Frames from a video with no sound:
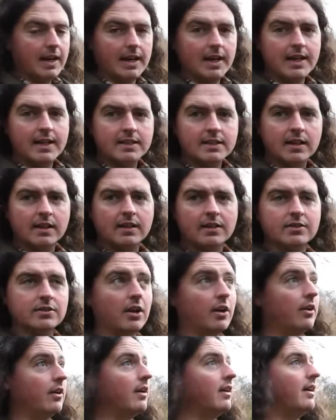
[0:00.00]
lilies,
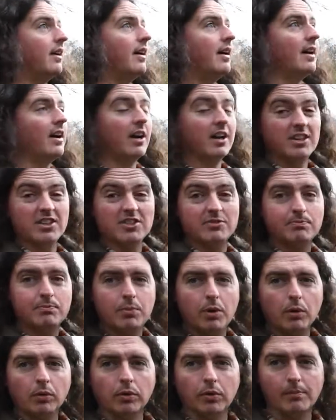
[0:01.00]
so I can
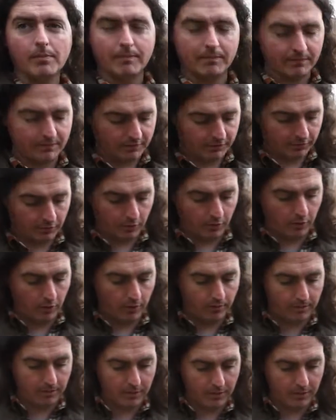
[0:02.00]
pull them through or